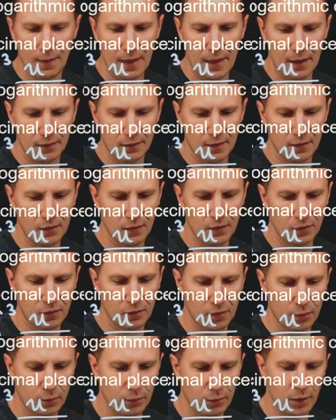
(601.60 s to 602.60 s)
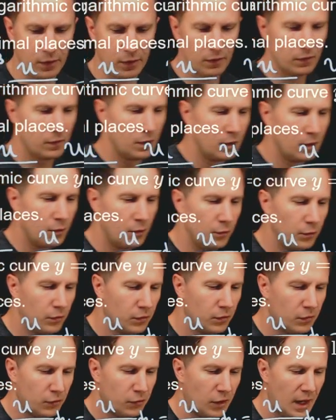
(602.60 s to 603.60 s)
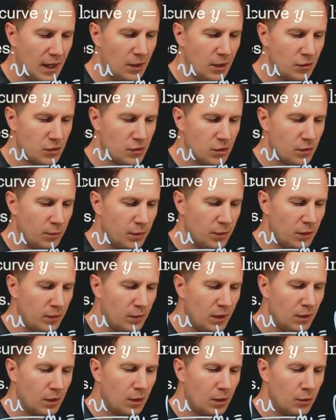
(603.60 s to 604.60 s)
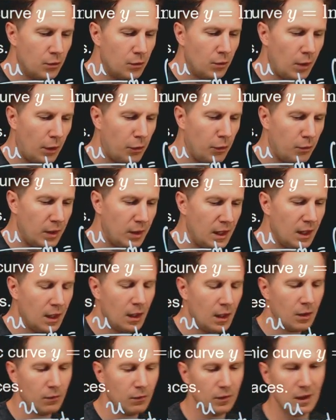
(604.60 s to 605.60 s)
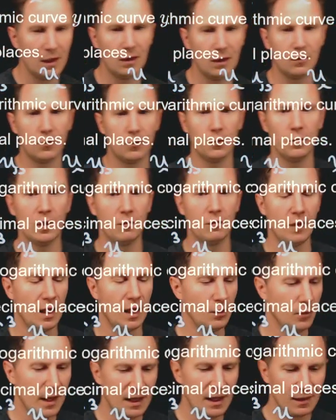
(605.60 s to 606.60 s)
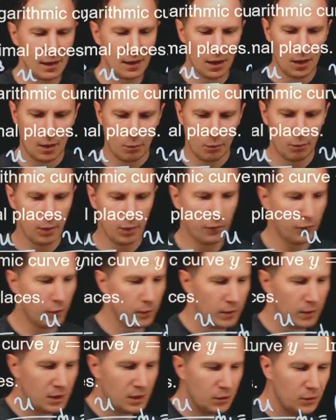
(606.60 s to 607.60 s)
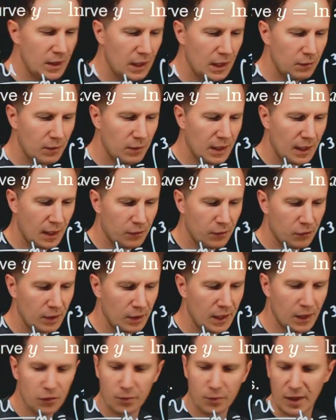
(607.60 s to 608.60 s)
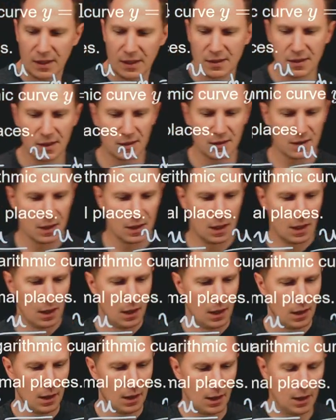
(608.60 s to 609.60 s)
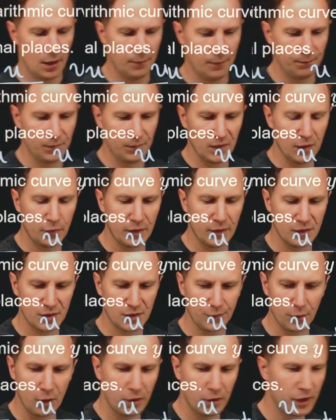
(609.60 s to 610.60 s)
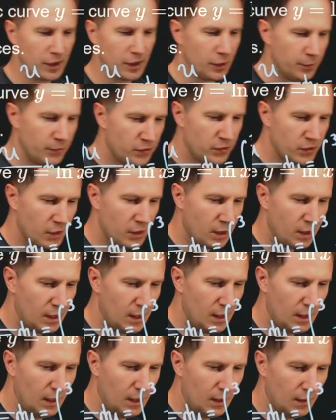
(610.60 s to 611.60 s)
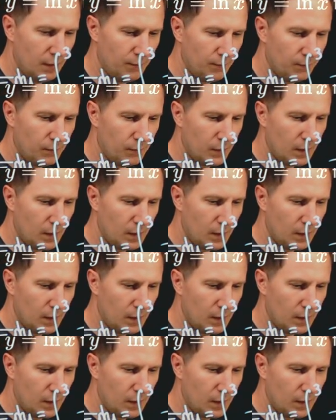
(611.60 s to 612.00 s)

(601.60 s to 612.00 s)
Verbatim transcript: Now this is what change between 2 and 3 we need to evaluate. Before we do that, we can actually express this um, difference of logarithms um,